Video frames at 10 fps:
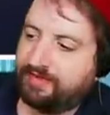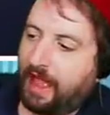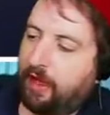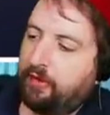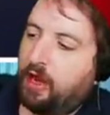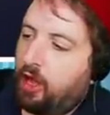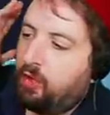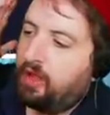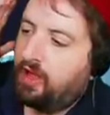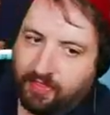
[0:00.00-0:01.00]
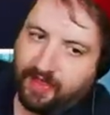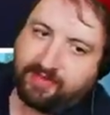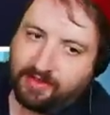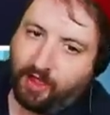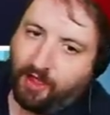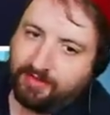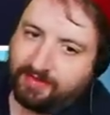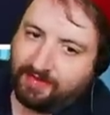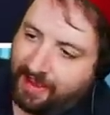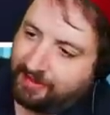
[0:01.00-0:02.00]
to download this
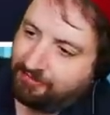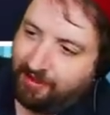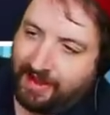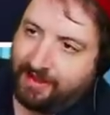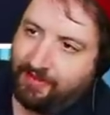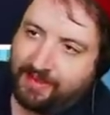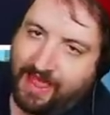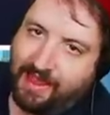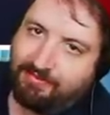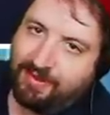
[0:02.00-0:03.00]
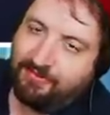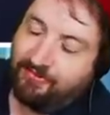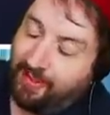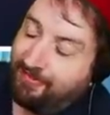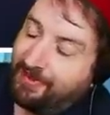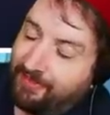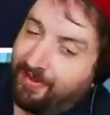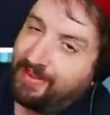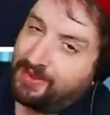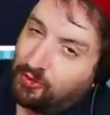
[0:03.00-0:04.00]
lot, it's right here in the gallery. Very,
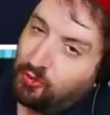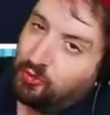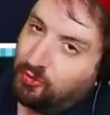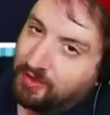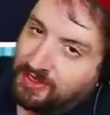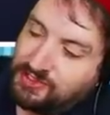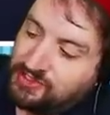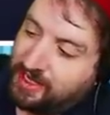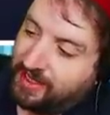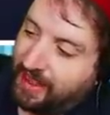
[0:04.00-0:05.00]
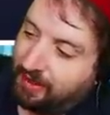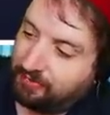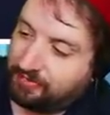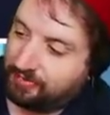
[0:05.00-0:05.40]
very cool. Check it out.